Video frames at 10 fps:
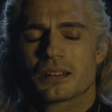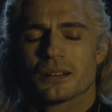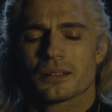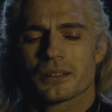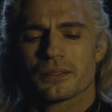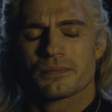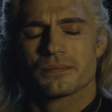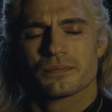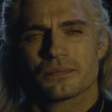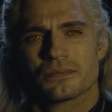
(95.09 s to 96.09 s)
I killed her.
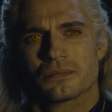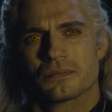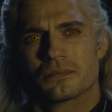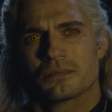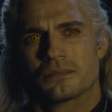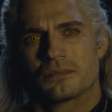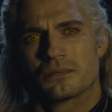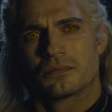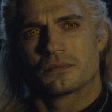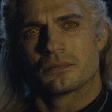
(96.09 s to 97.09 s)

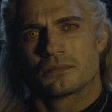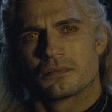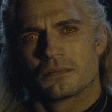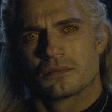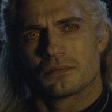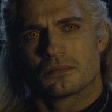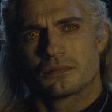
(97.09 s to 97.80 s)
Do you regret it?